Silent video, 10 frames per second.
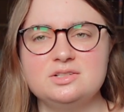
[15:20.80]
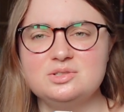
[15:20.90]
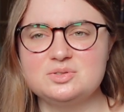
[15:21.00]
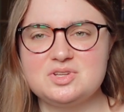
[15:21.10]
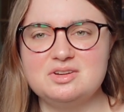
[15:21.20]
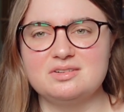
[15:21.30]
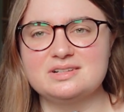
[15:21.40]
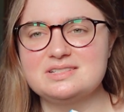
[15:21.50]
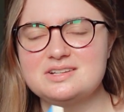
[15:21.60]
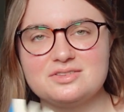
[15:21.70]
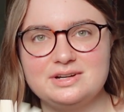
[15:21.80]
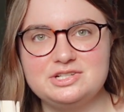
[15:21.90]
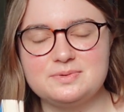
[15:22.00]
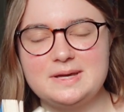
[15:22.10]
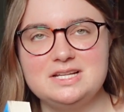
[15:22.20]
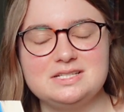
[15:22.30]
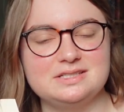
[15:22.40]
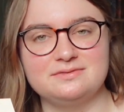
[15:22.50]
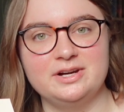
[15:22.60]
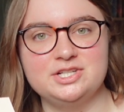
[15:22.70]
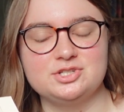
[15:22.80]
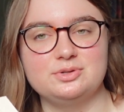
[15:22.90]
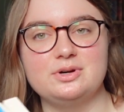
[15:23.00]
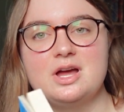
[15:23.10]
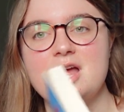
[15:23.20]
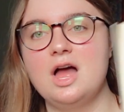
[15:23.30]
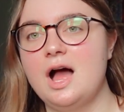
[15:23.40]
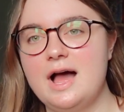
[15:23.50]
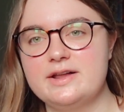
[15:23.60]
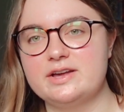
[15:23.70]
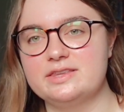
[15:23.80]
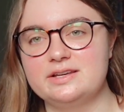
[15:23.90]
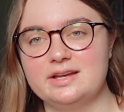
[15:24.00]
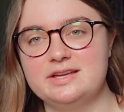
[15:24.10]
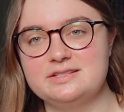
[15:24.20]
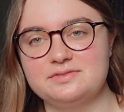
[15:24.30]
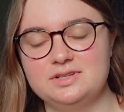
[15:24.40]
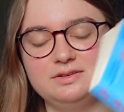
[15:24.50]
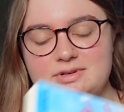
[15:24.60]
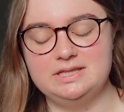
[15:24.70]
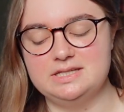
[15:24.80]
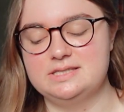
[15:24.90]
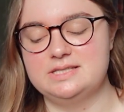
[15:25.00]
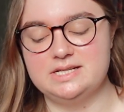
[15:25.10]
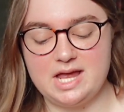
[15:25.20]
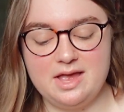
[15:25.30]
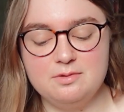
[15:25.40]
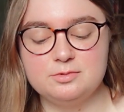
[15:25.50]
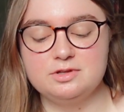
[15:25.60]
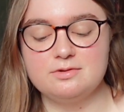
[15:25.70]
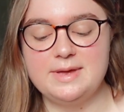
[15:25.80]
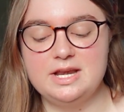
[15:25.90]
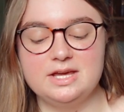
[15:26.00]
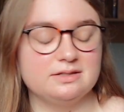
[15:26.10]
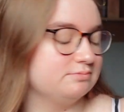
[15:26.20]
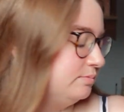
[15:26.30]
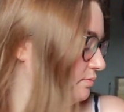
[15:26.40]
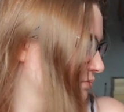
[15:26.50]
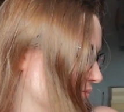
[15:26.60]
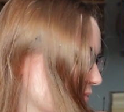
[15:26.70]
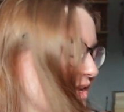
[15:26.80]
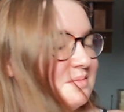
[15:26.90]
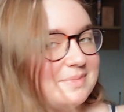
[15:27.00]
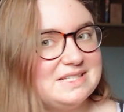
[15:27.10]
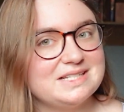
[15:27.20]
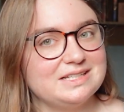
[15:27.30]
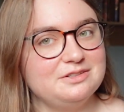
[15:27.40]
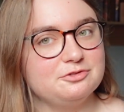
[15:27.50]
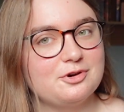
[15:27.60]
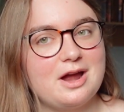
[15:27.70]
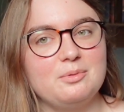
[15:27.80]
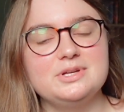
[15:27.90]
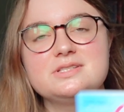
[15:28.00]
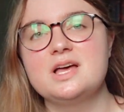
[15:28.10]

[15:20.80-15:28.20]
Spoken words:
Not too long, it's under 300 pages, it's very short. And I think I can definitely read this today, the remaining basically 4 hours.